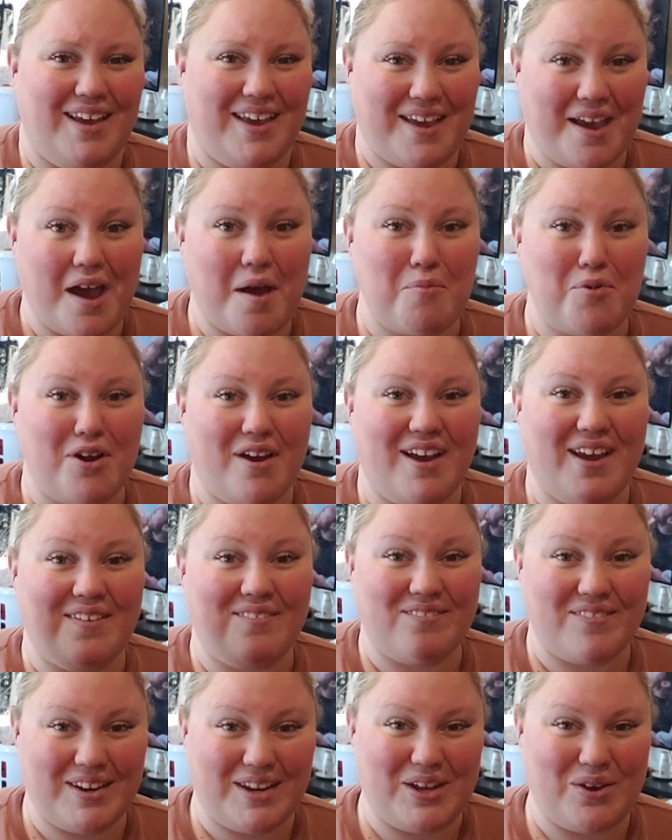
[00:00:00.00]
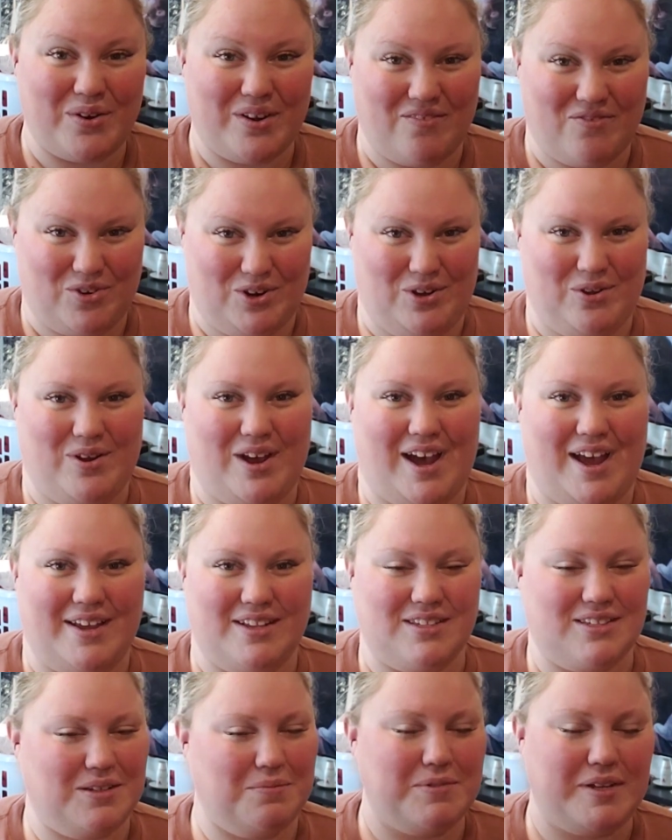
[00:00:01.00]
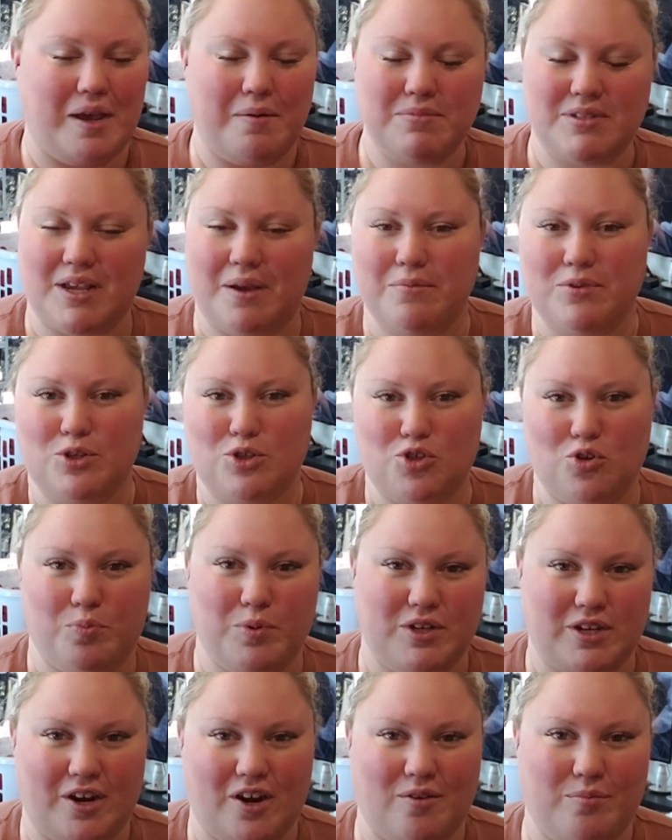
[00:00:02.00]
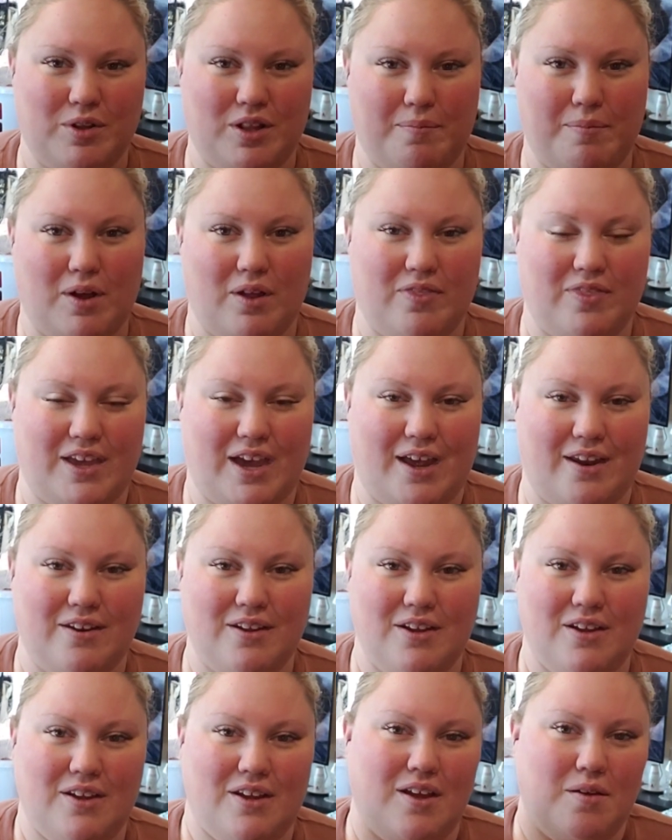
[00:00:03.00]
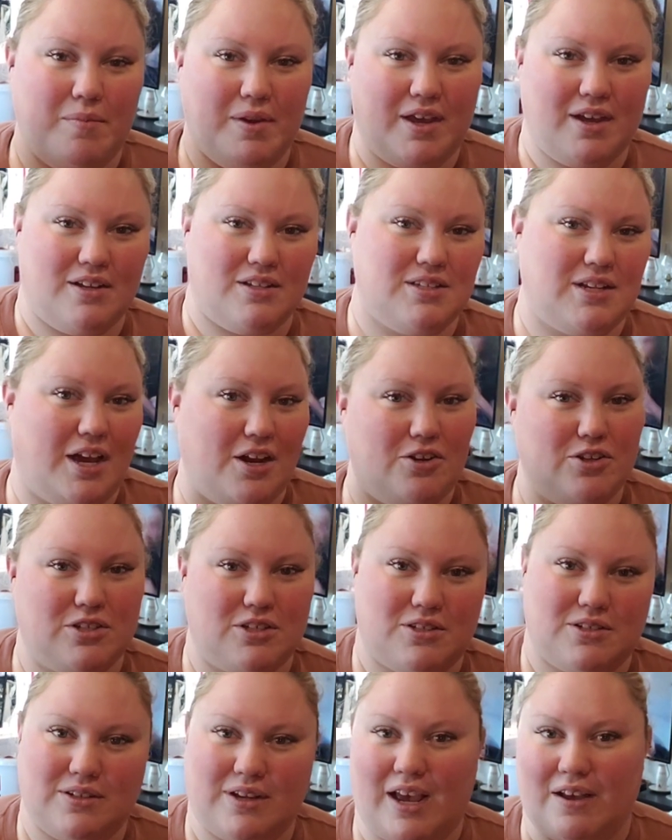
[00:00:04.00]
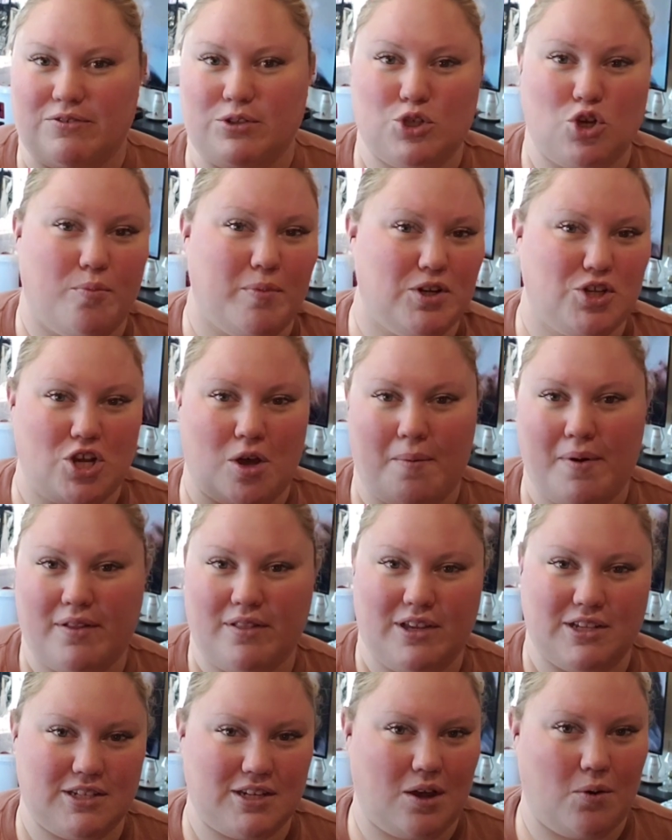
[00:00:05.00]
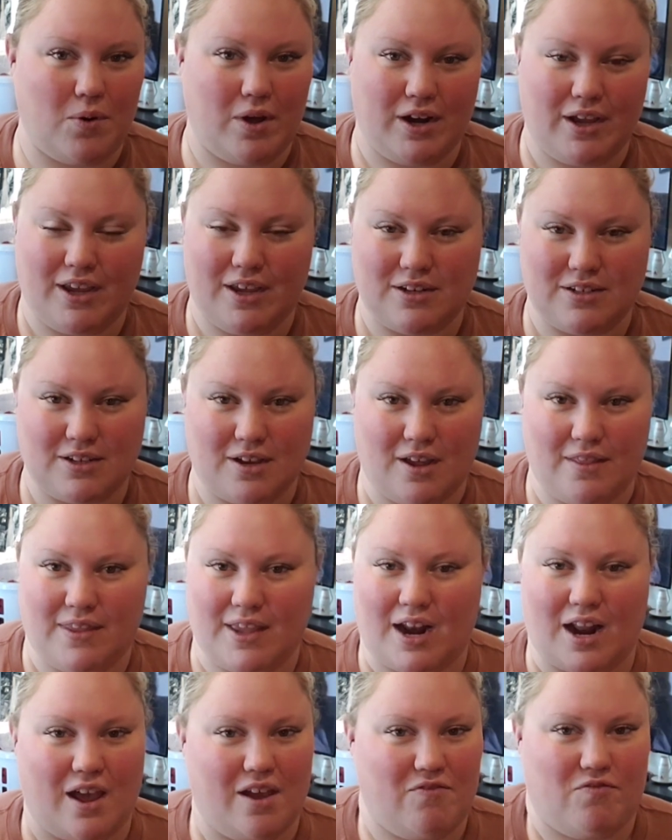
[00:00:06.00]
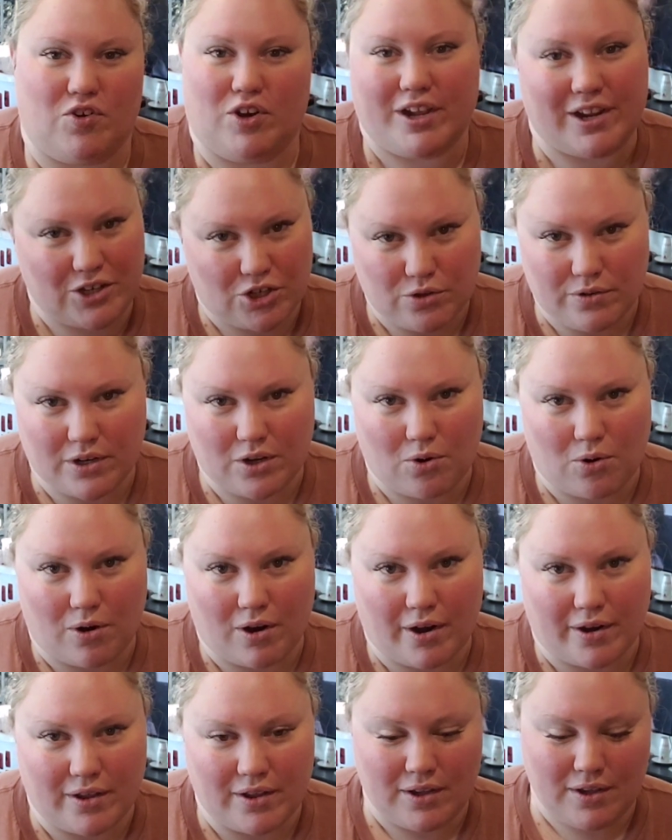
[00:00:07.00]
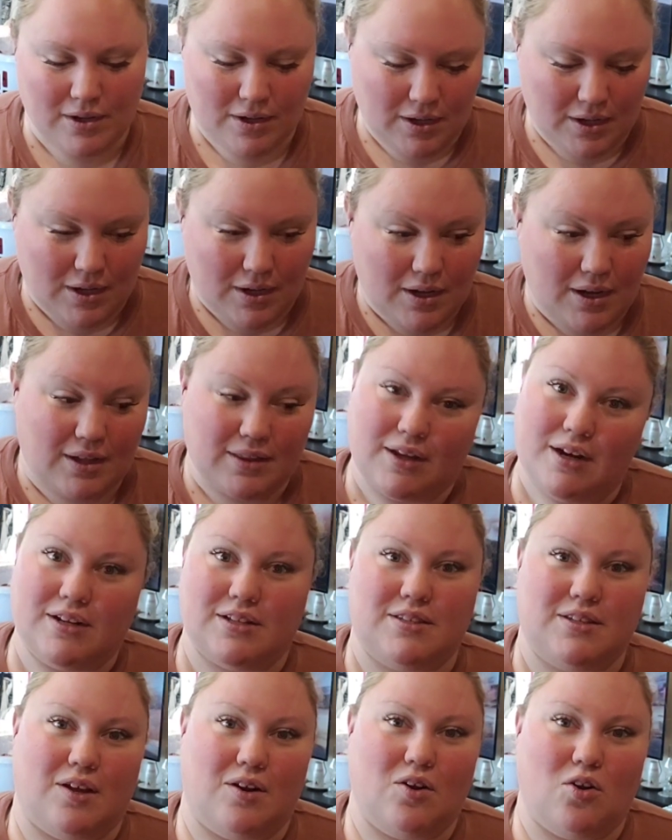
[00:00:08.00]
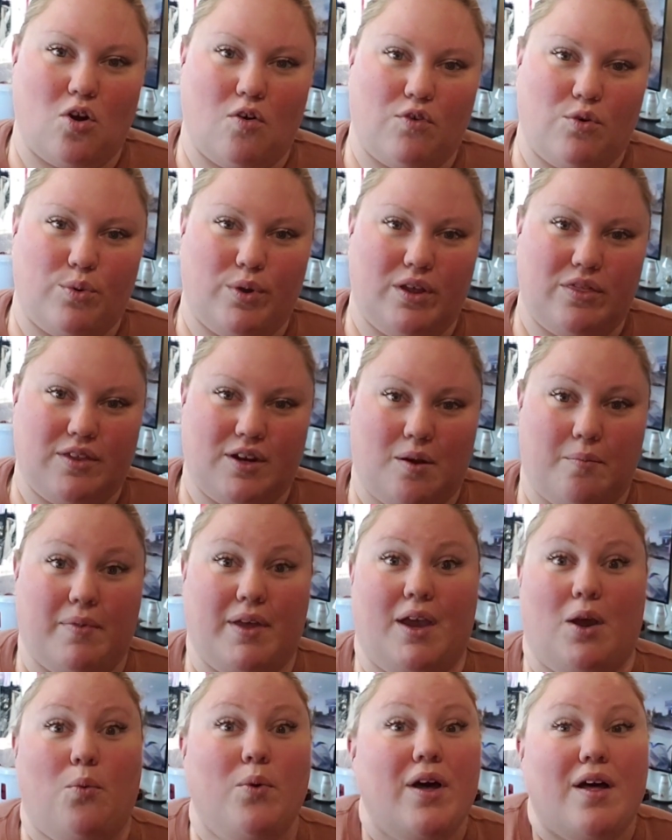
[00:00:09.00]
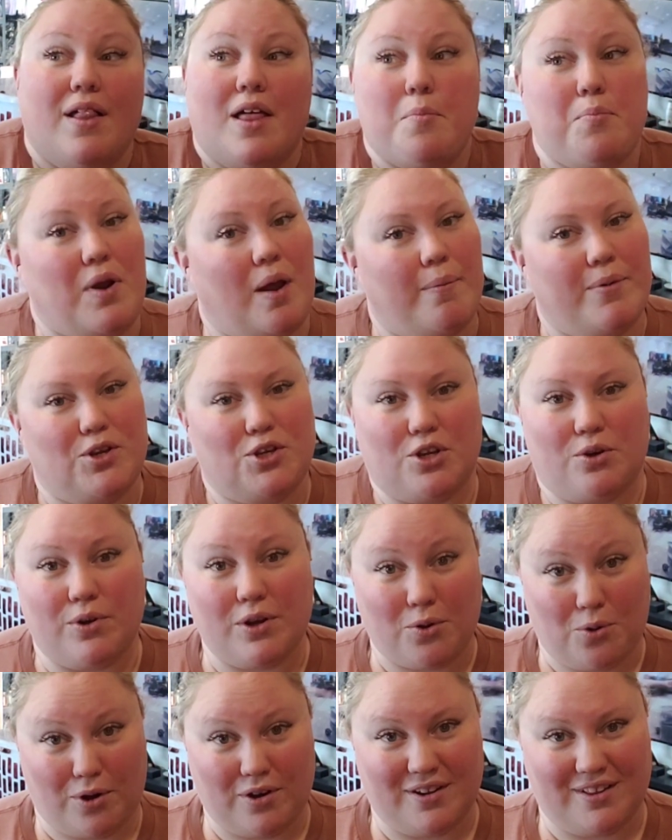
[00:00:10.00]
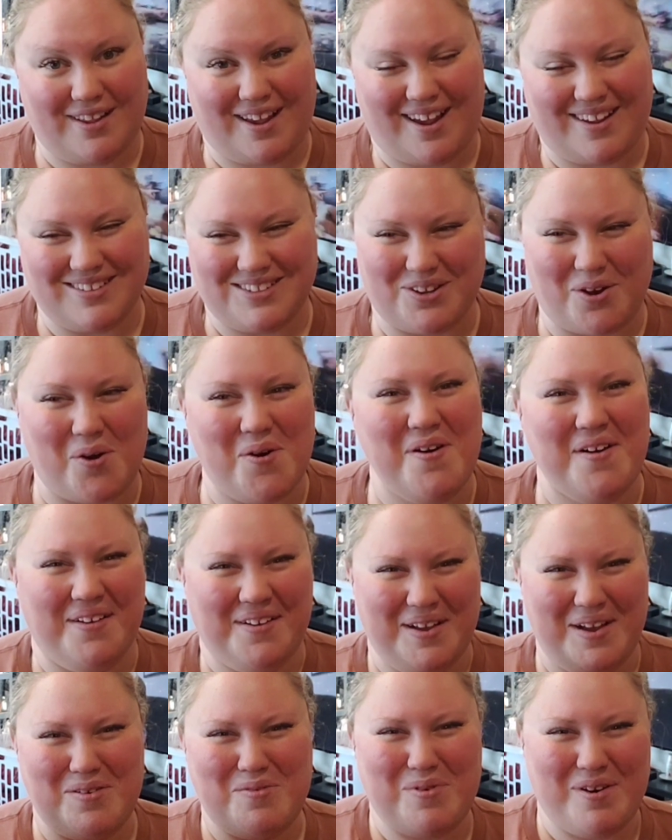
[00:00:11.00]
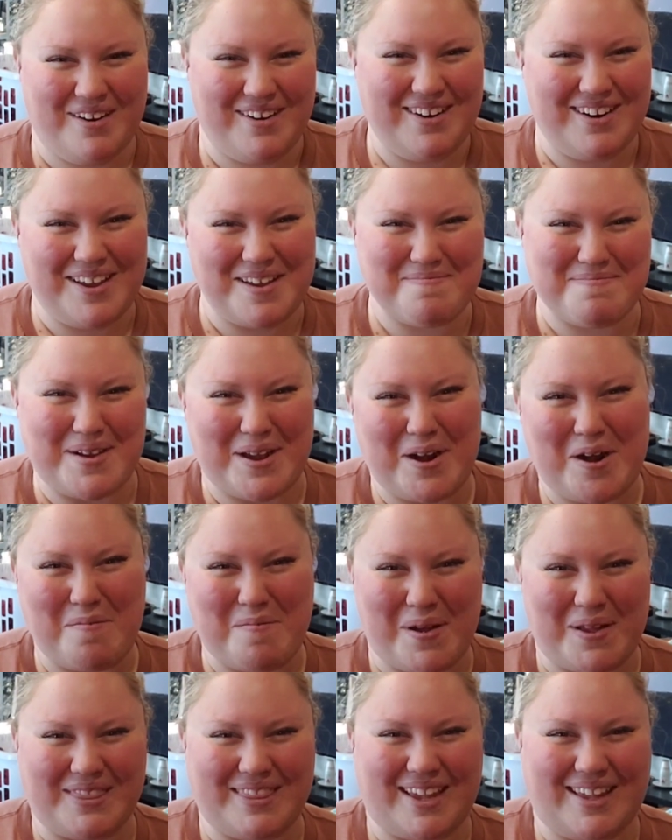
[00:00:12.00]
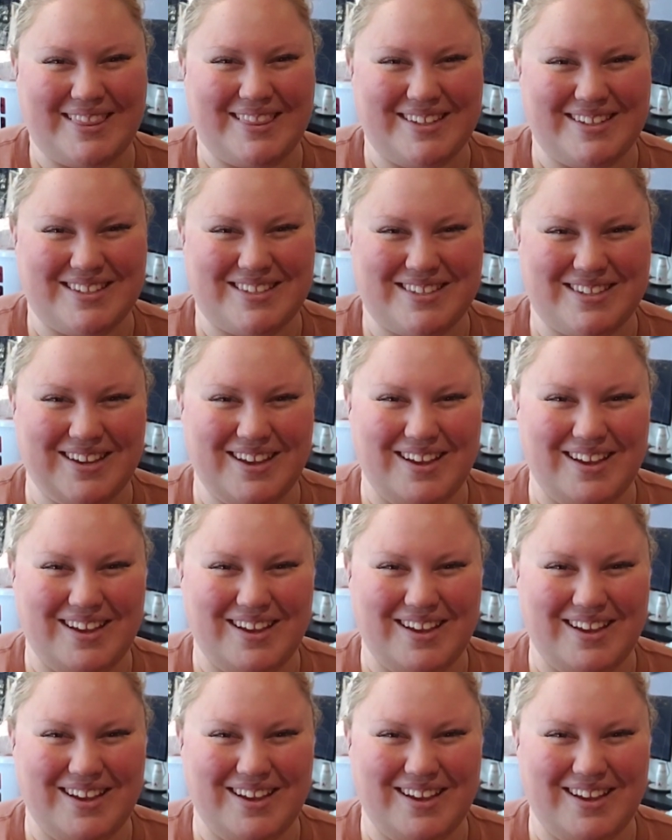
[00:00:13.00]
camera and video it for you guys. Sometimes I'm super terrible about that because I just have so much on my list I want to get done that I forget to record, and then it's done and over with and I'm like, well, I probably should have recorded that. So we're going to get better about that this